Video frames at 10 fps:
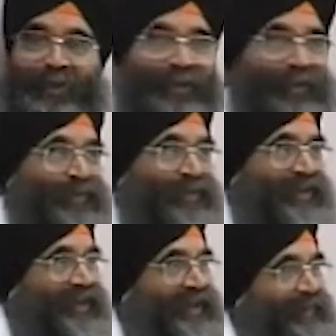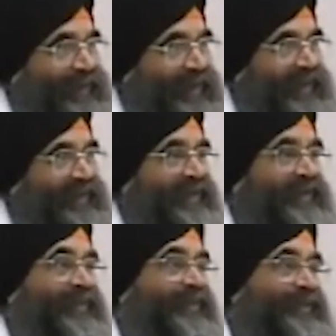when the Gursikh came again, he
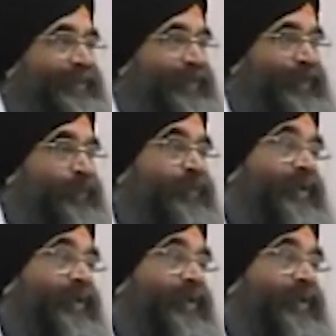said, you were